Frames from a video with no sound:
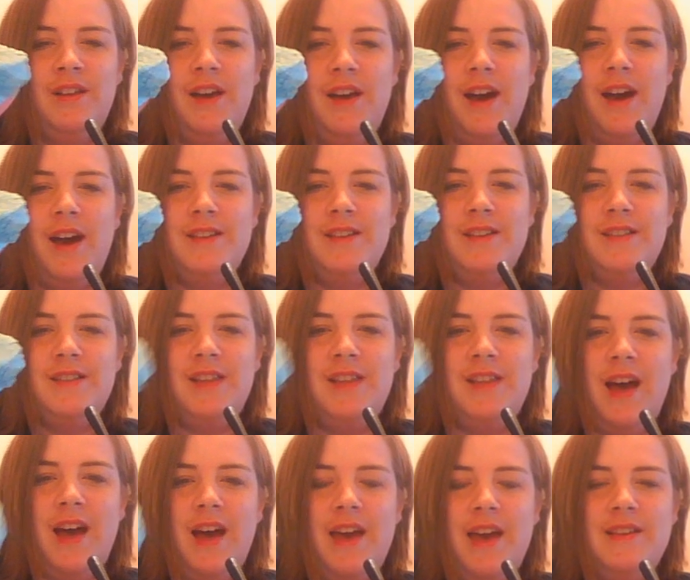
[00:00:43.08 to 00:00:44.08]
I just
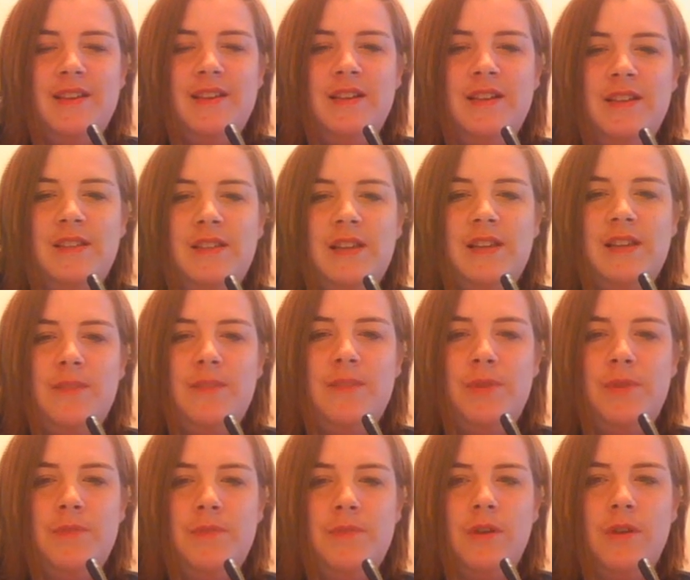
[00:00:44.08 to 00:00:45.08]
thought, and he's going to put
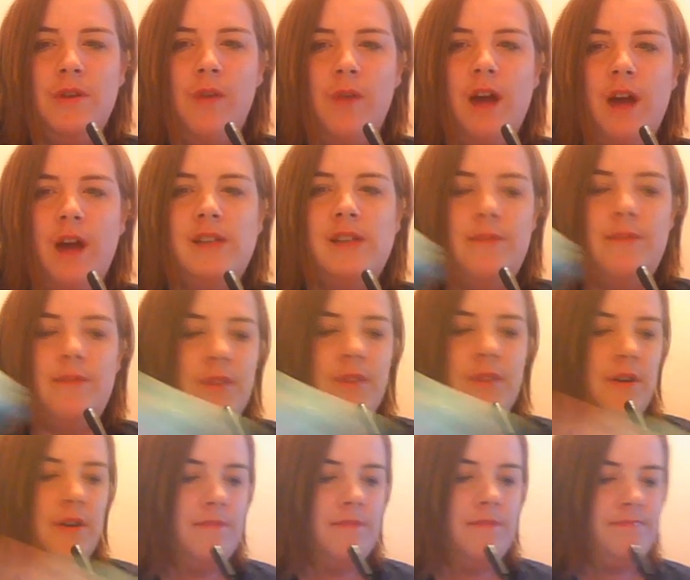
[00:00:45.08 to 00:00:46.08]
them in a rock
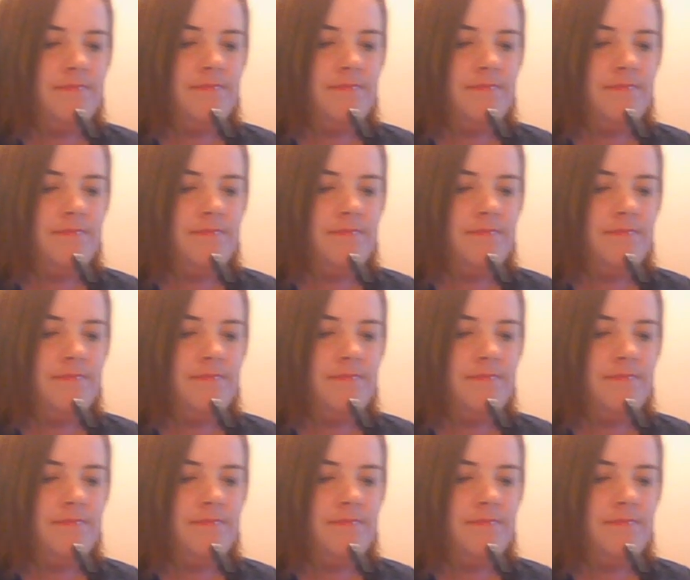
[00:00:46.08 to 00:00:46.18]
tumbler,